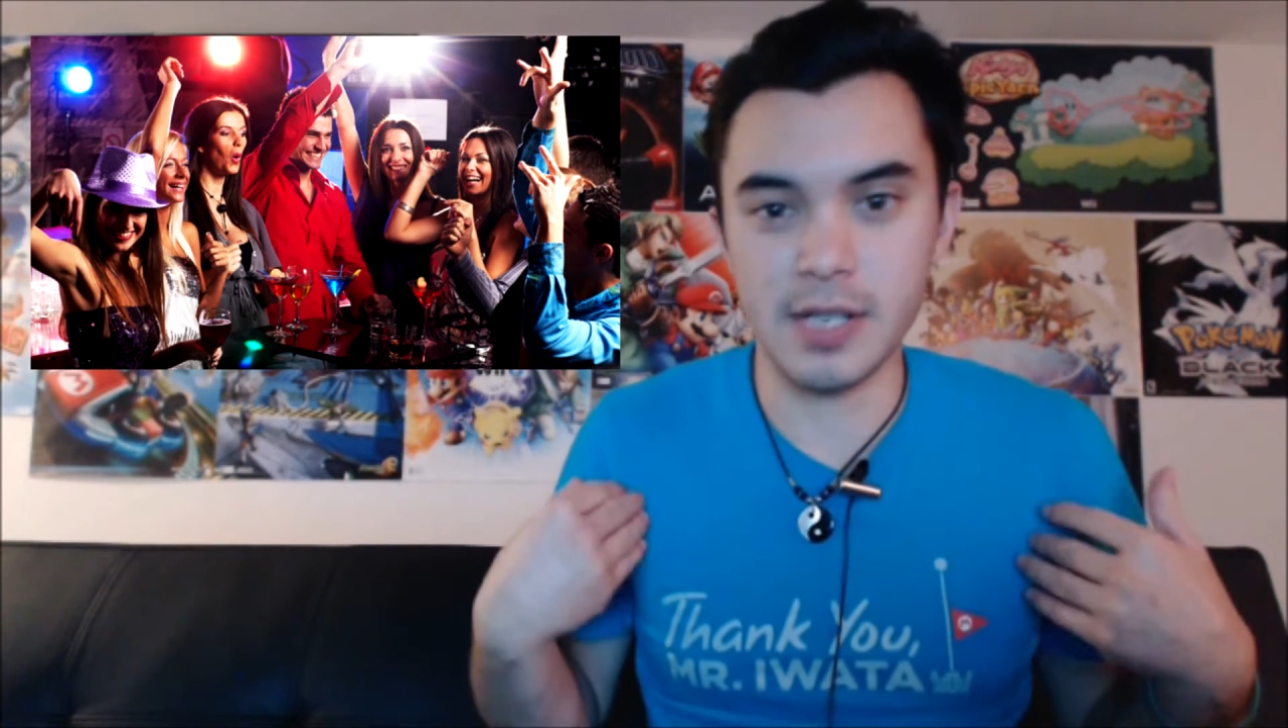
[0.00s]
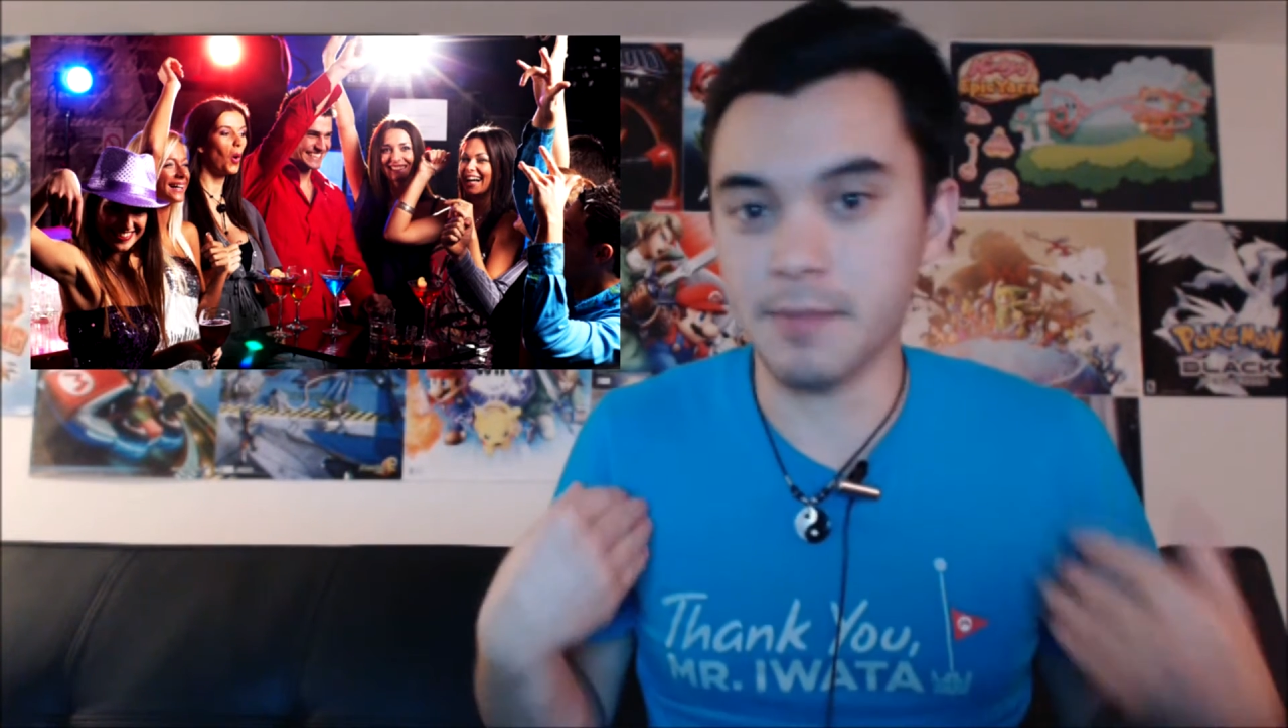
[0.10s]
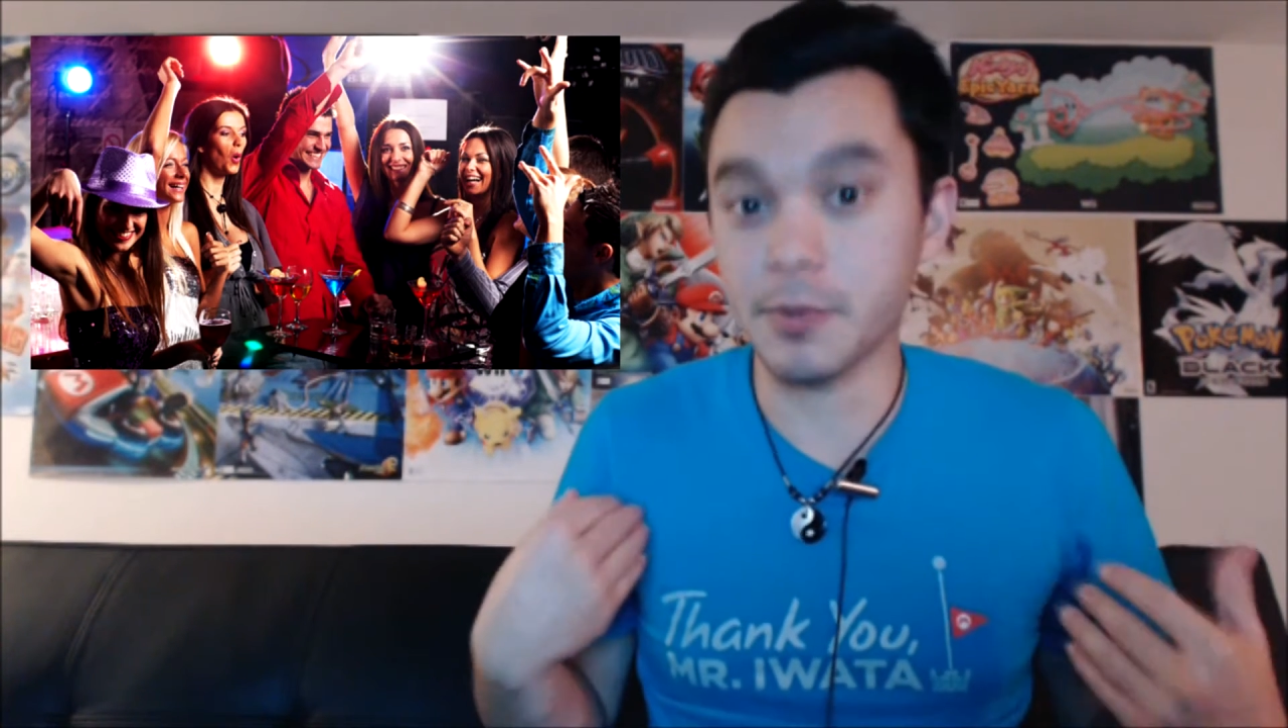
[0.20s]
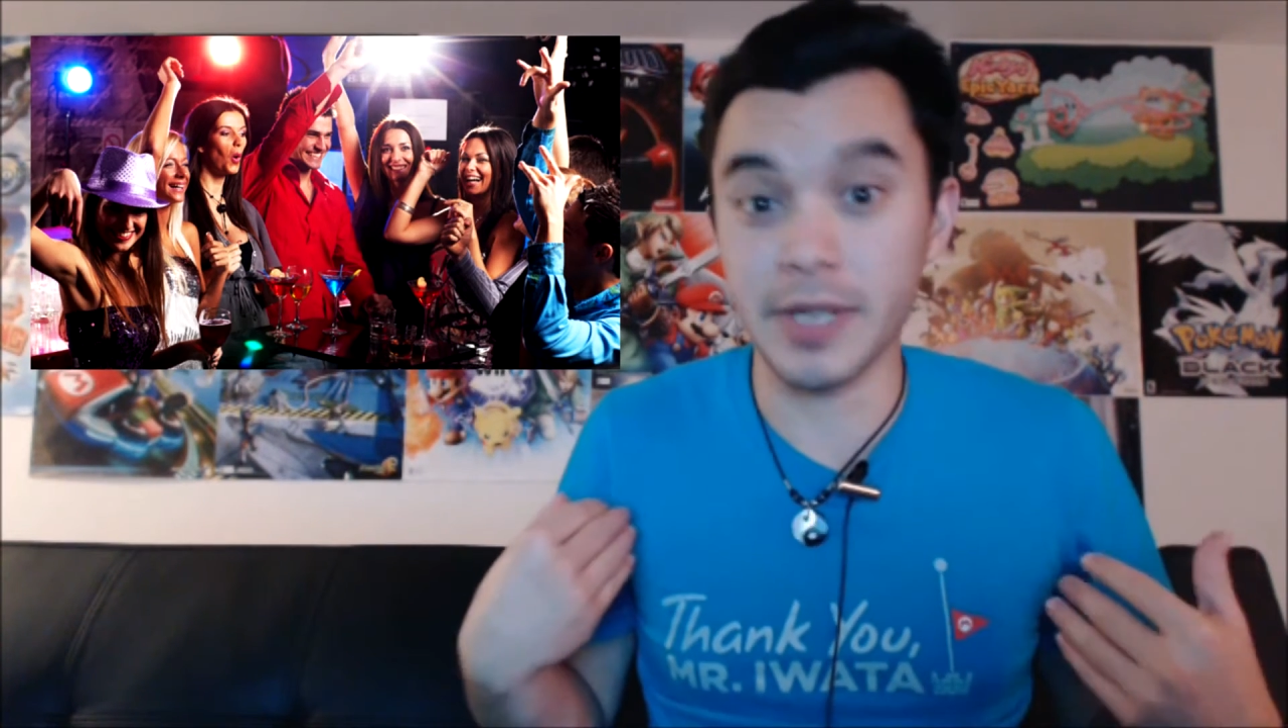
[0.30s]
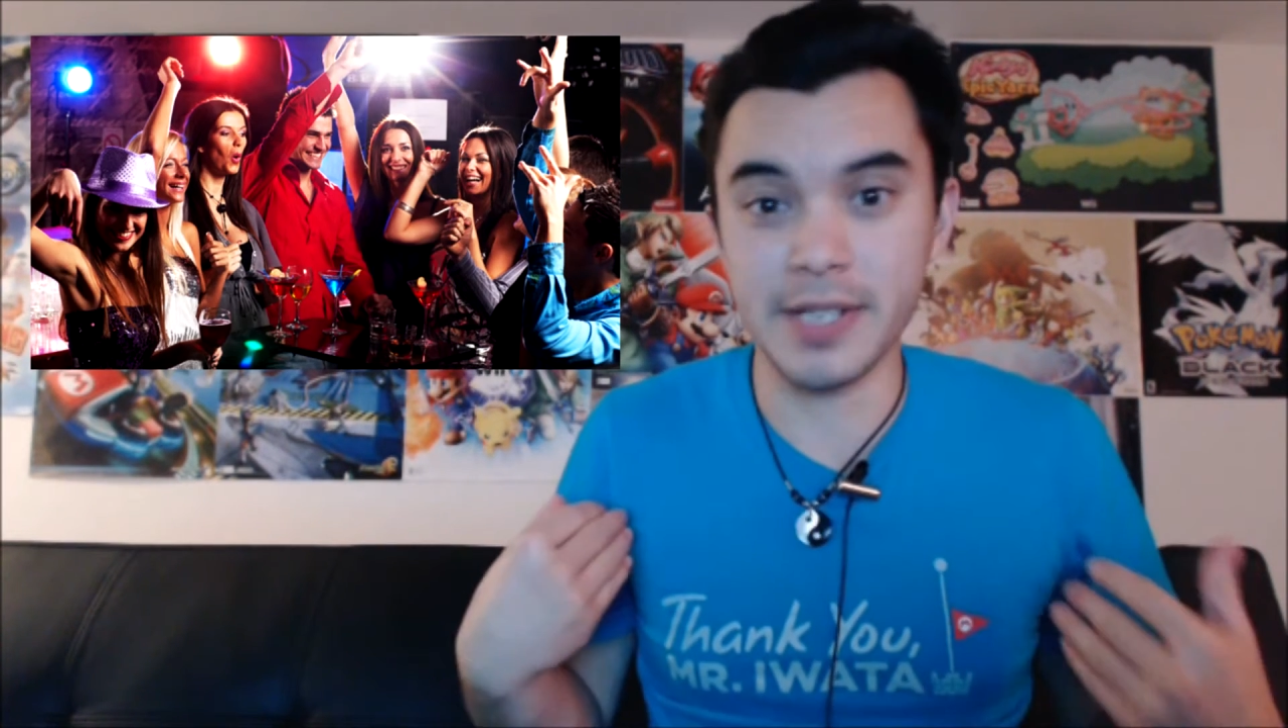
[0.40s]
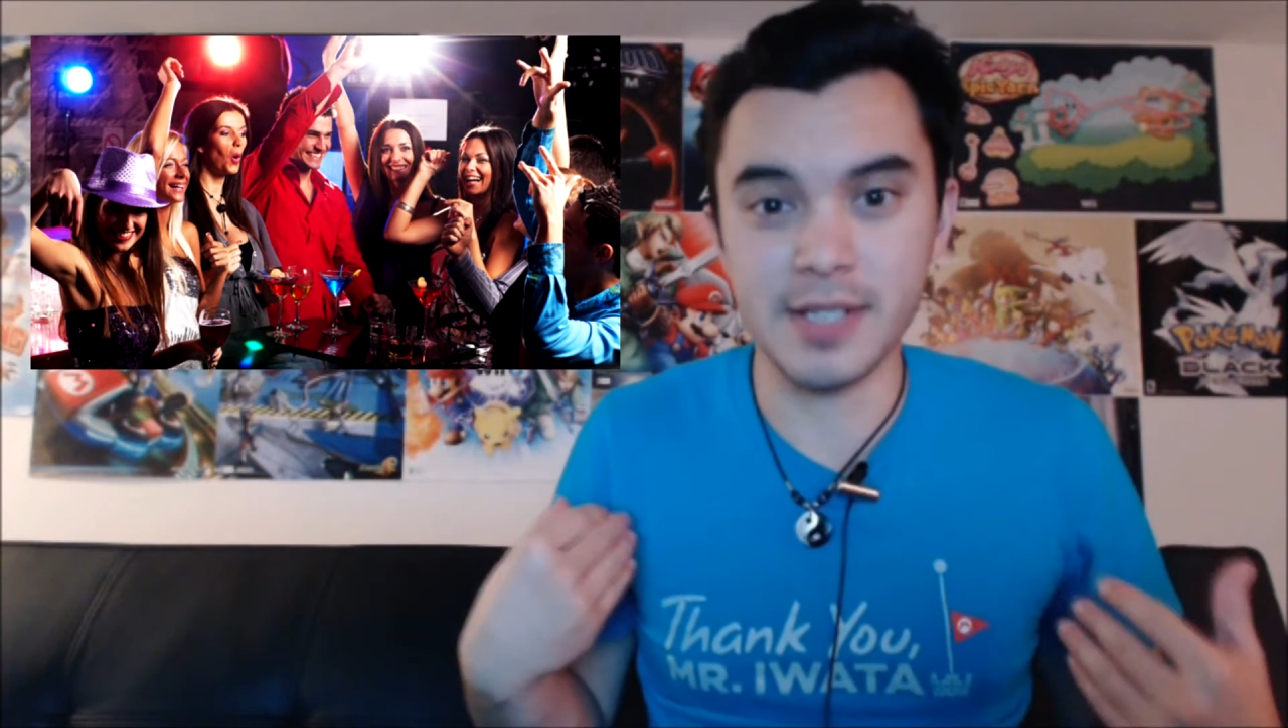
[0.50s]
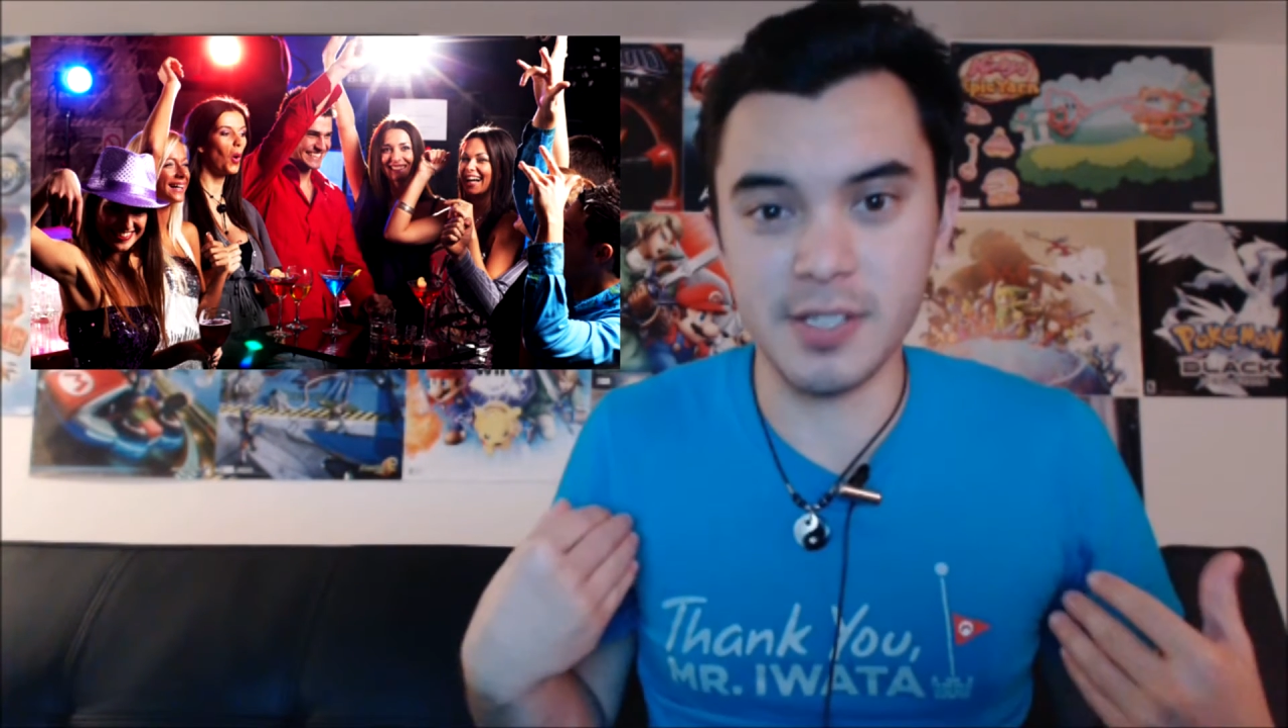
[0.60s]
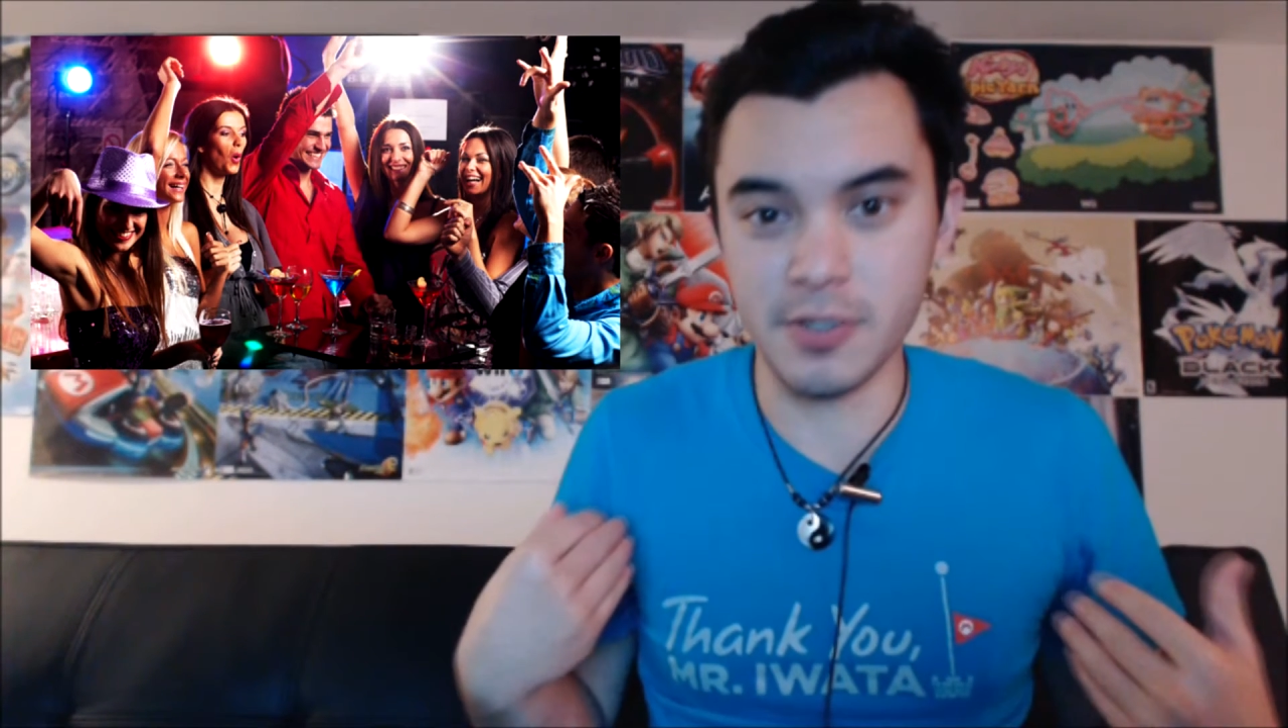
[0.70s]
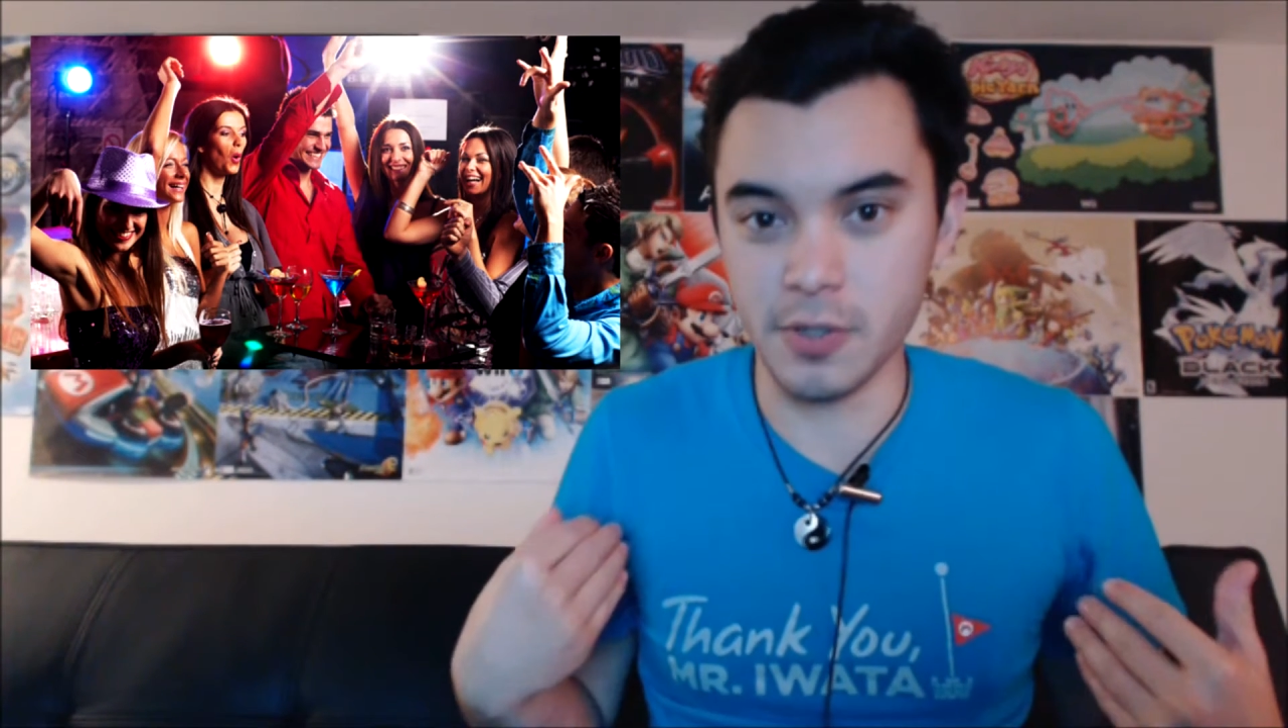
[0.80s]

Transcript: I'm 26 years